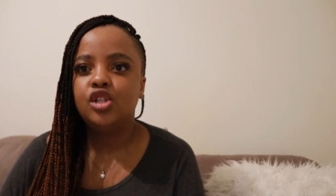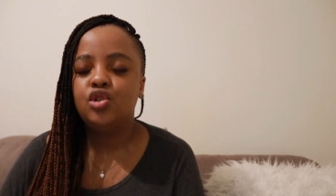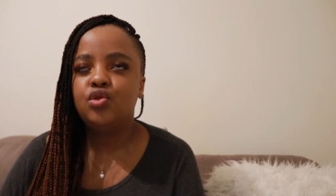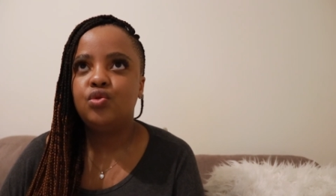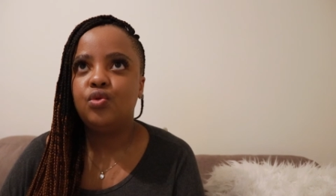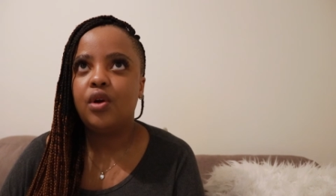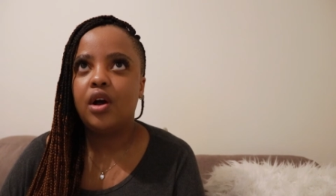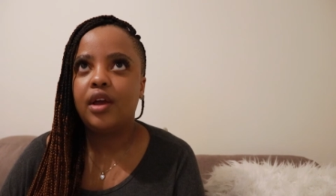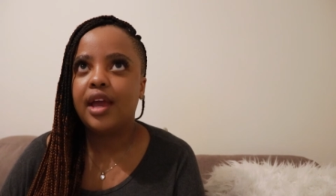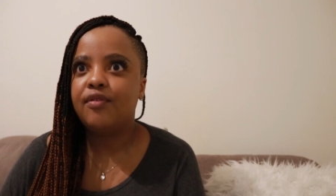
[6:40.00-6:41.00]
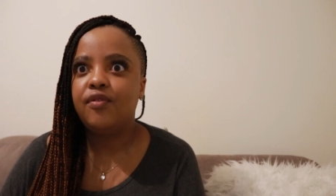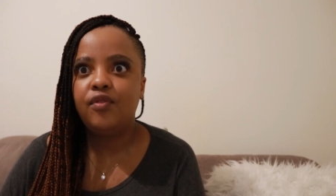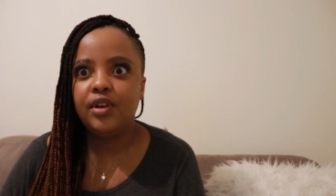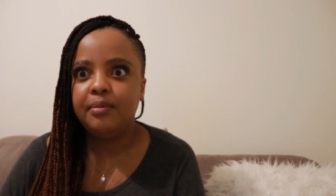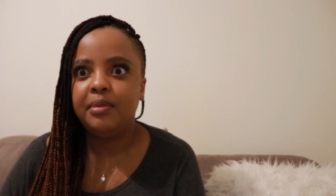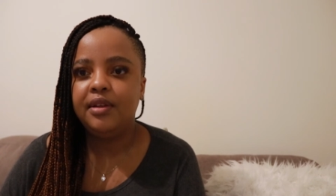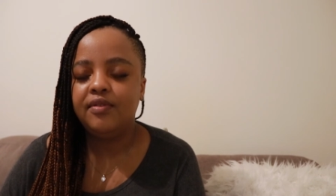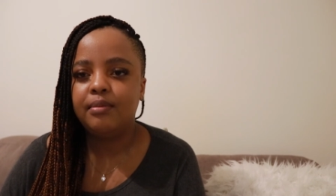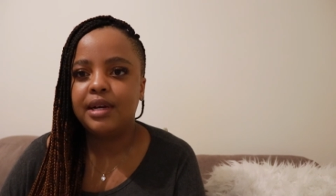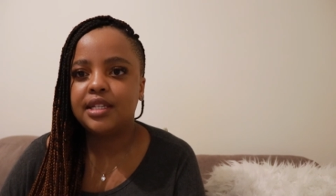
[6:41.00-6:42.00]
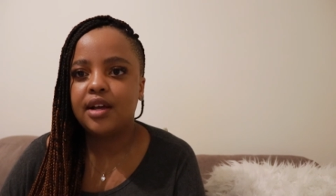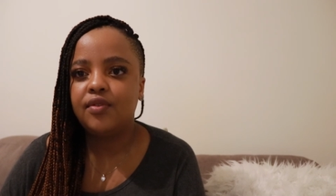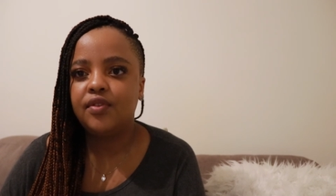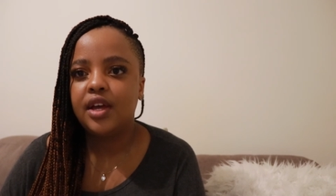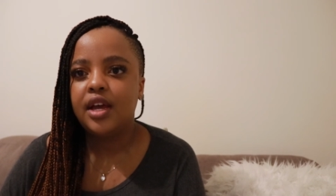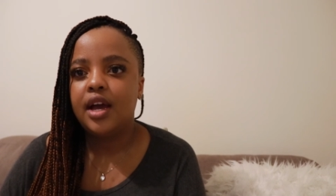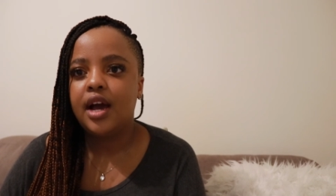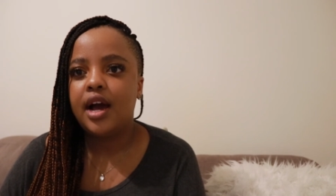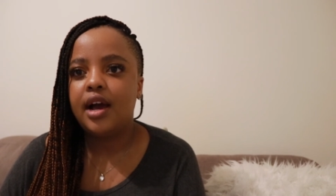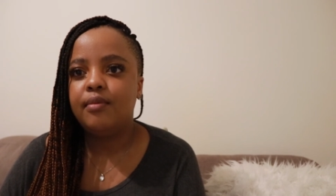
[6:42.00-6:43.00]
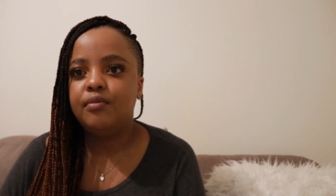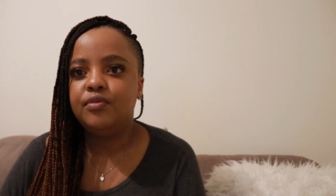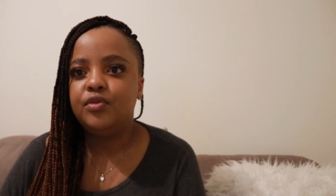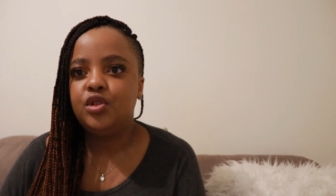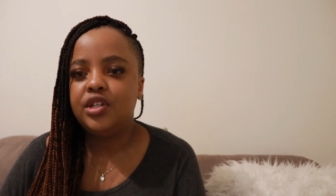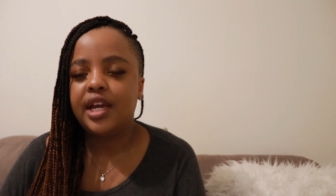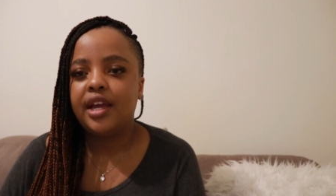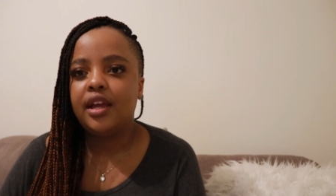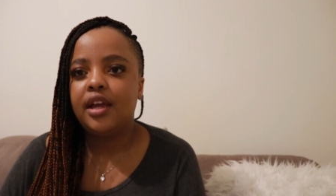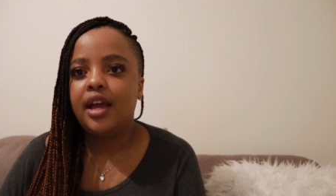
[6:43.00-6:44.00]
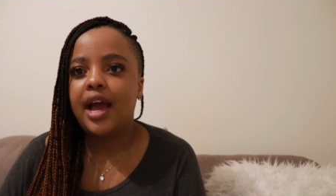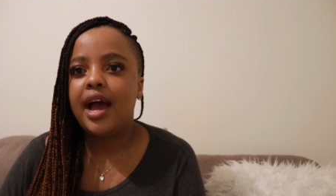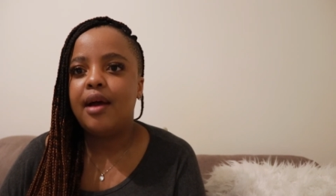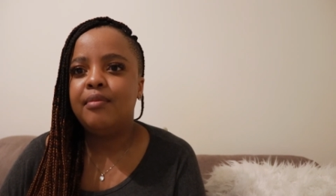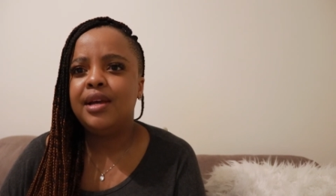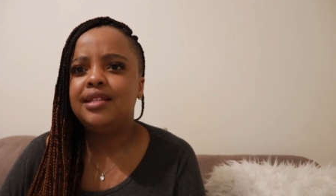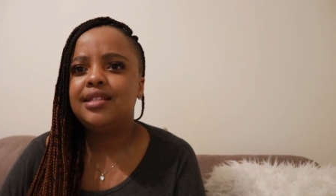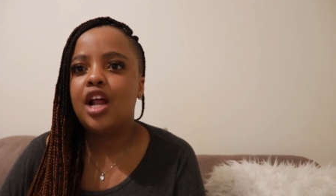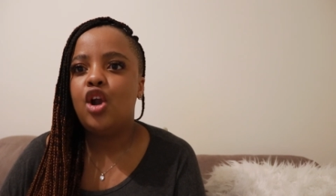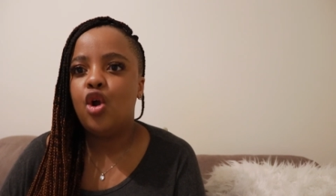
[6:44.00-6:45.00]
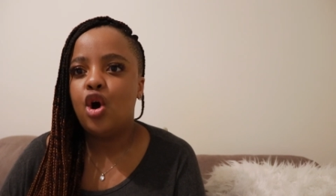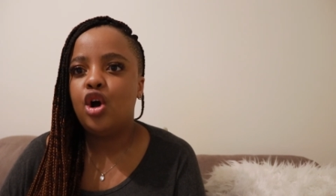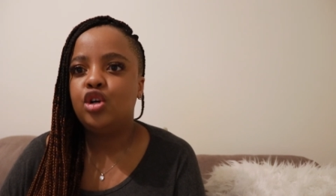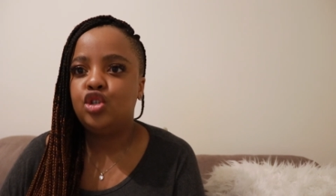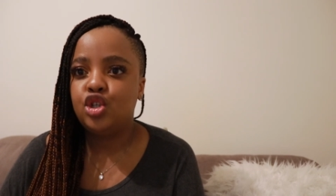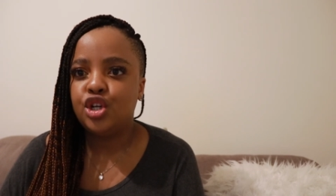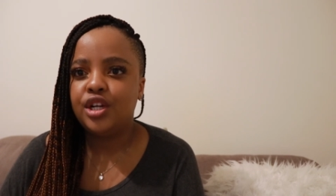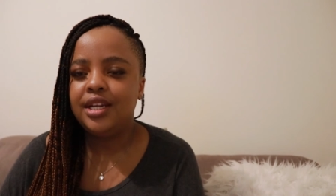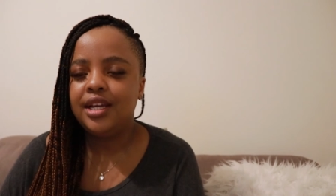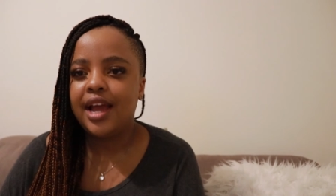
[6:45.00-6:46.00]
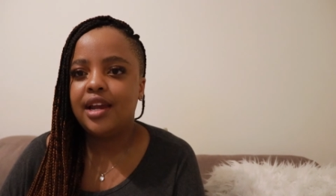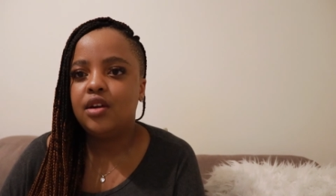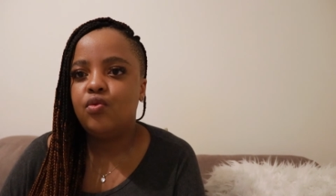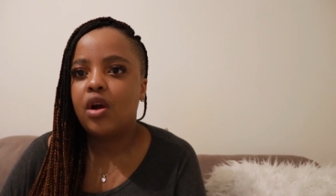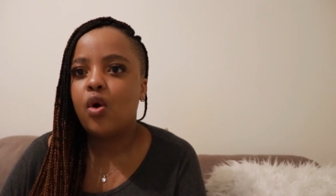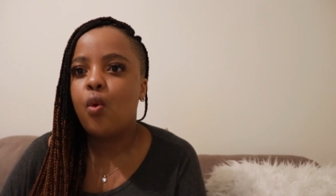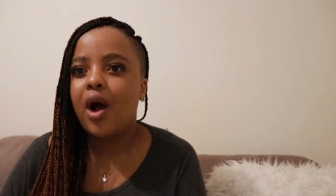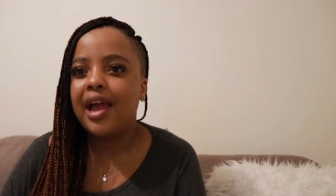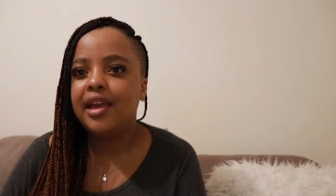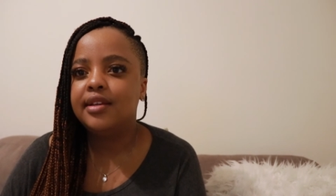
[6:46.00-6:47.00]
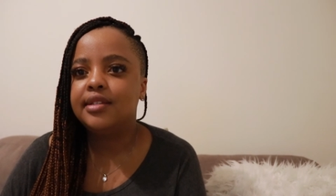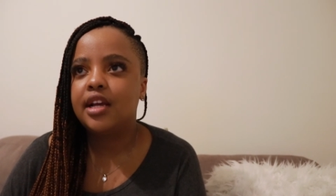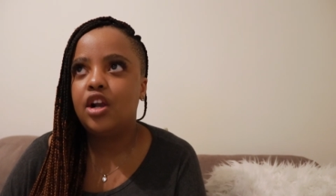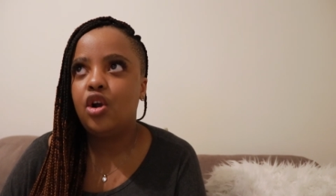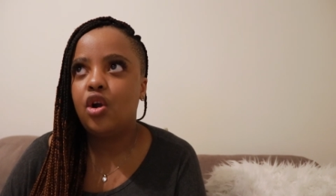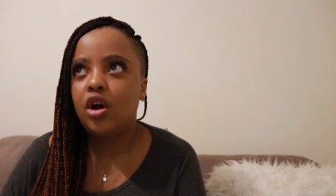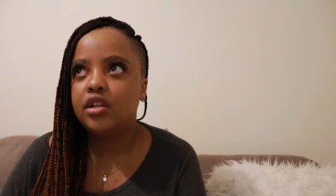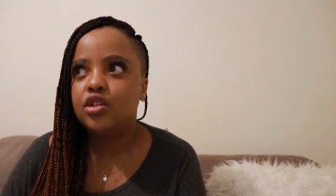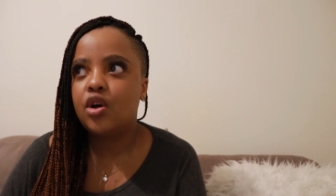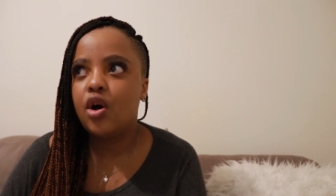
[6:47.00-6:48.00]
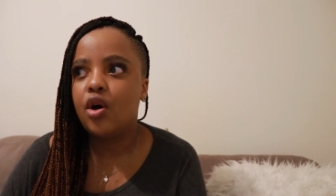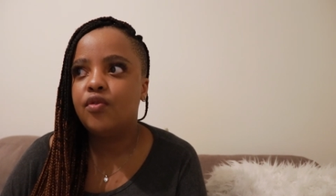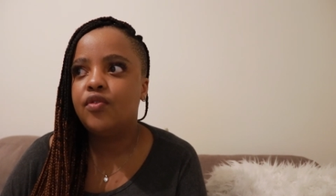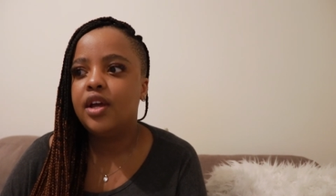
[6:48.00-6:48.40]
to okay i fully believe in myself um, today um, it's a long journey and it requires a lot of